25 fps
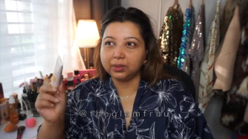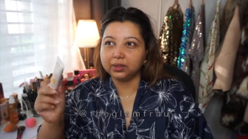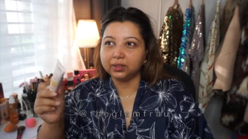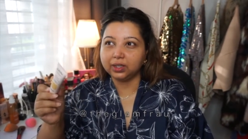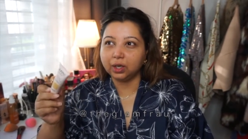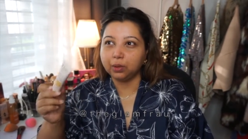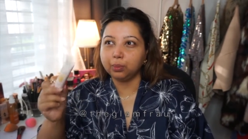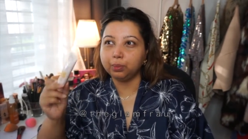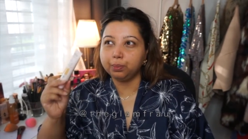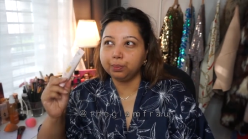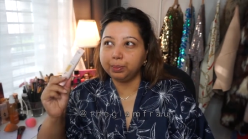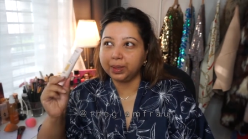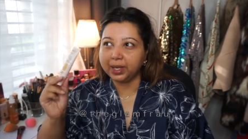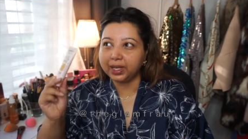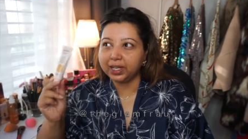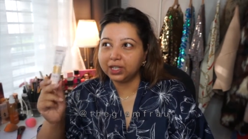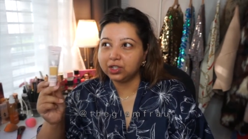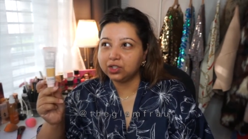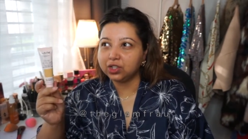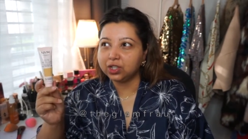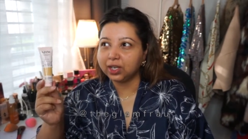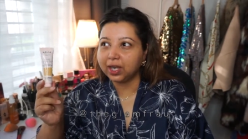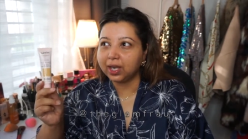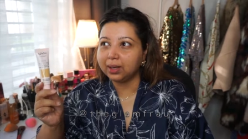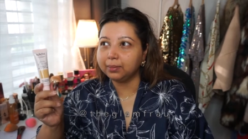Now,
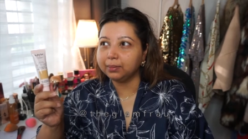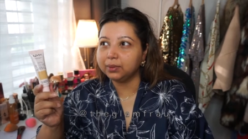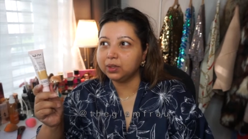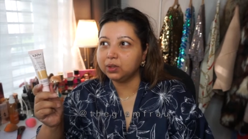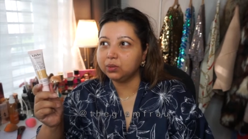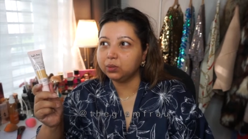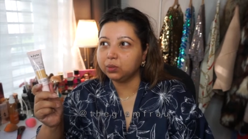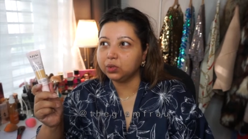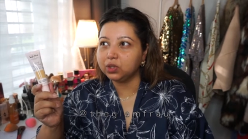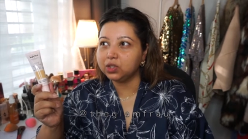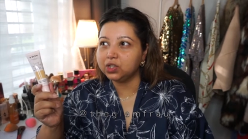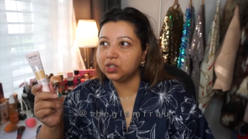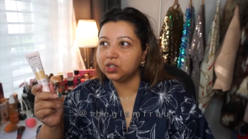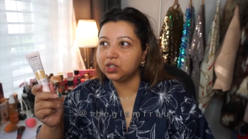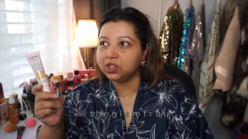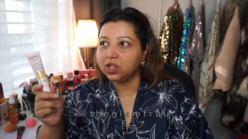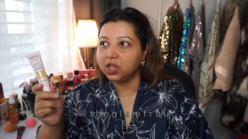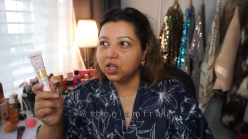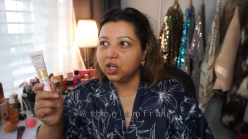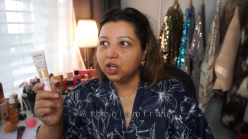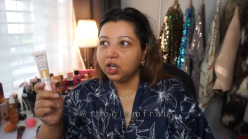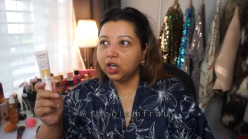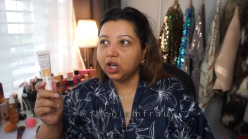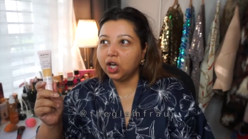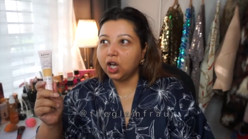beige camel was
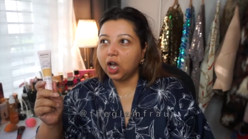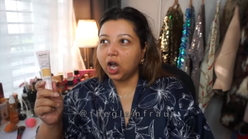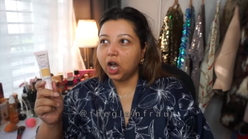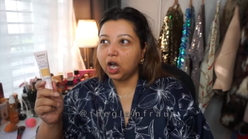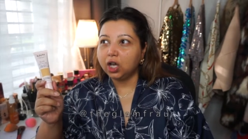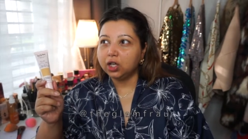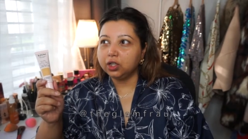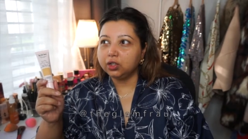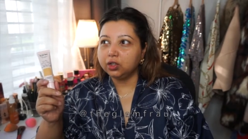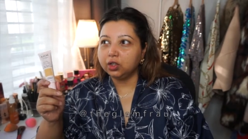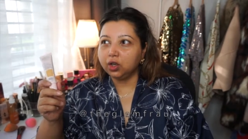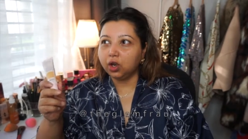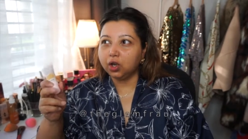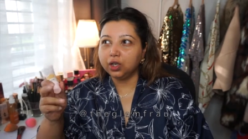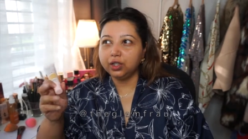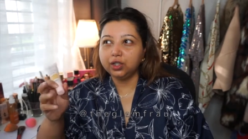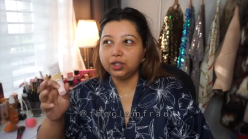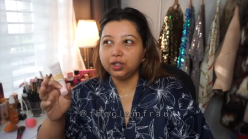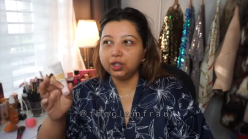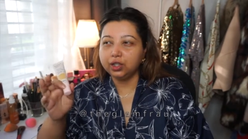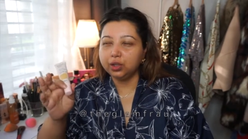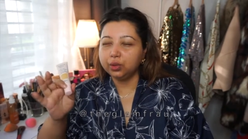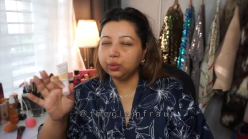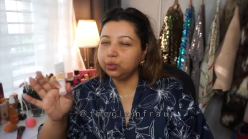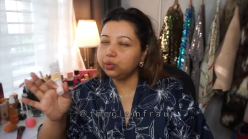not
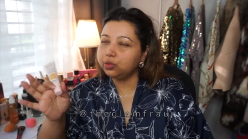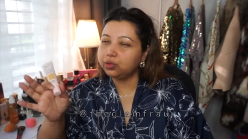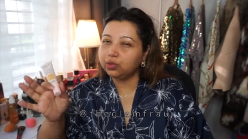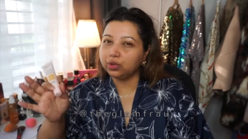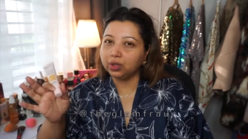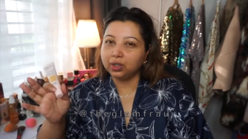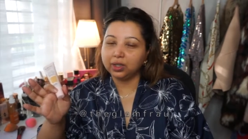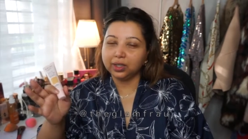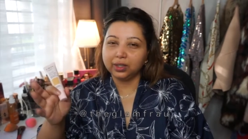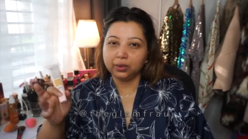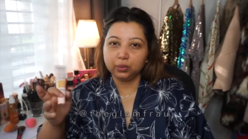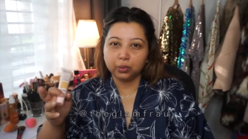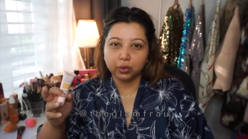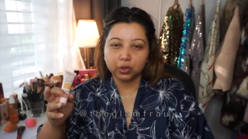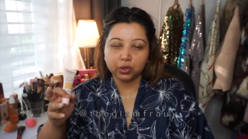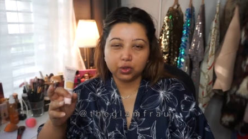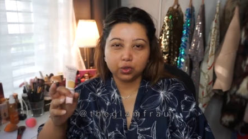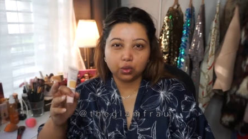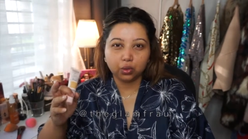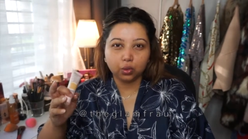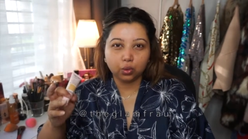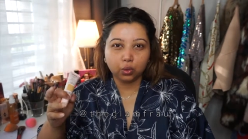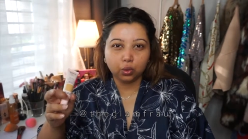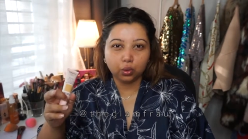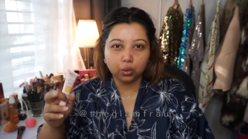neutral, it was
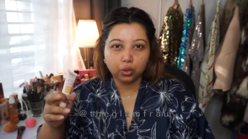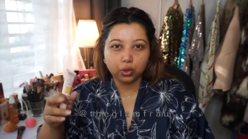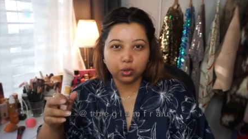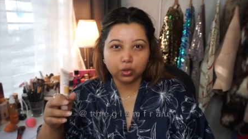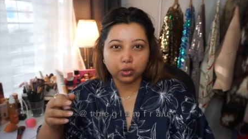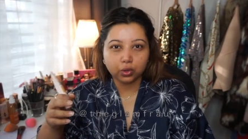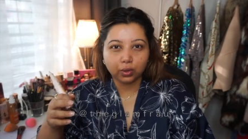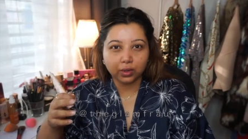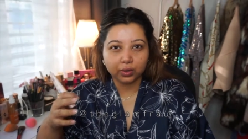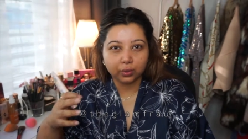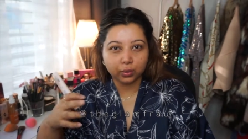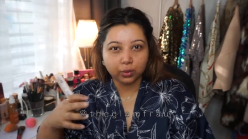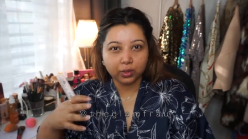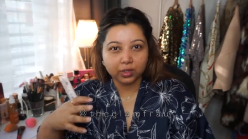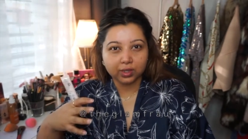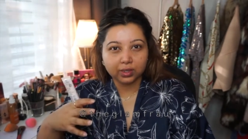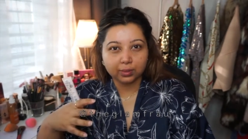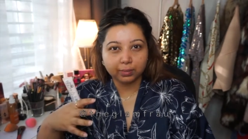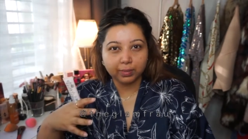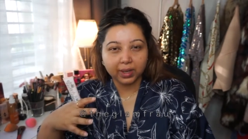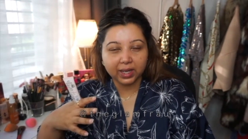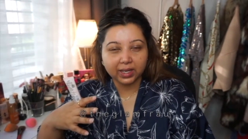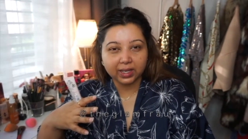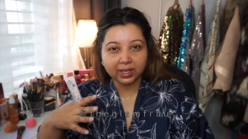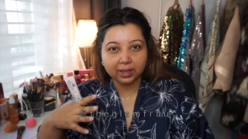cool, so it was
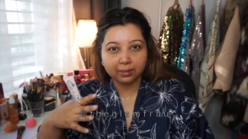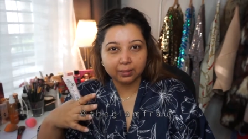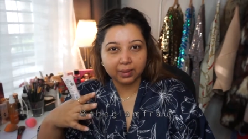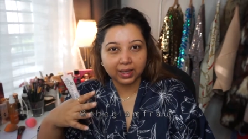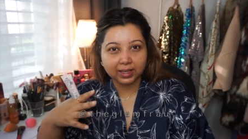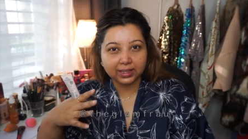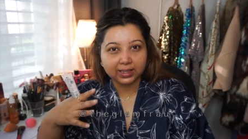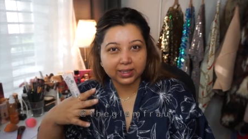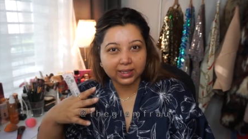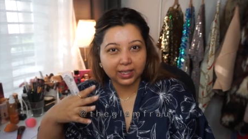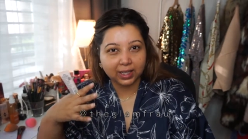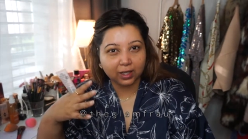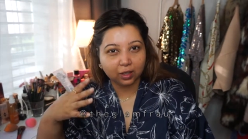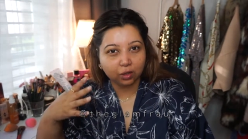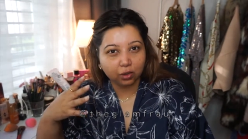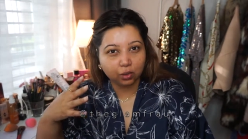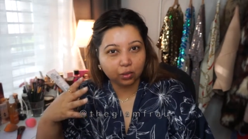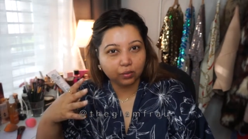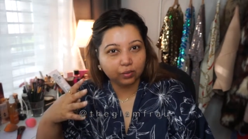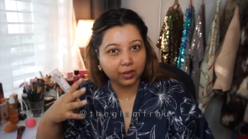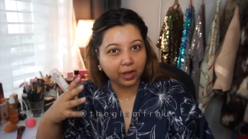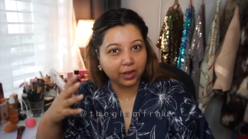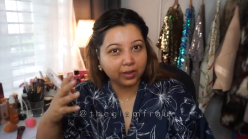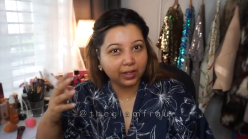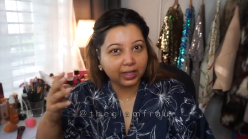making my skin
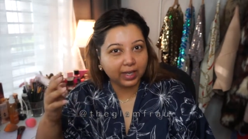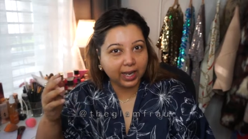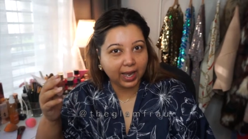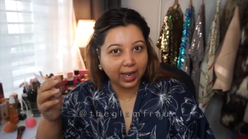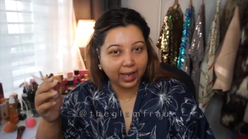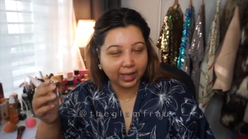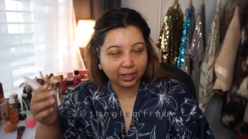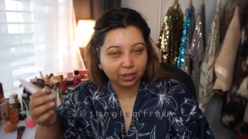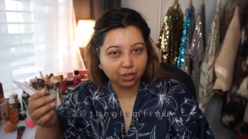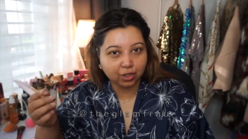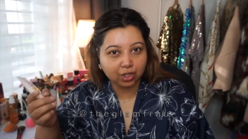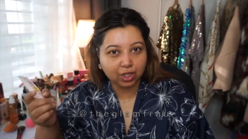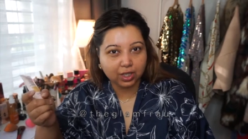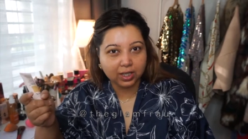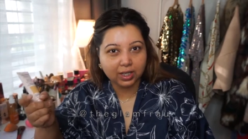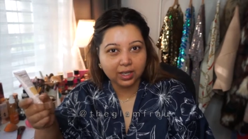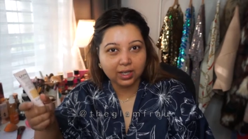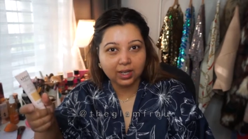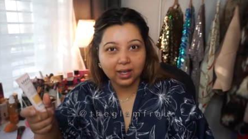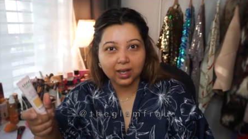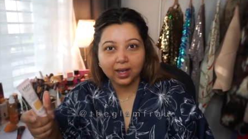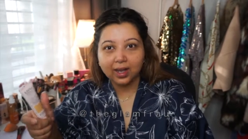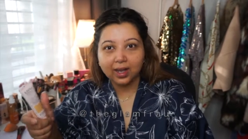look very ashy,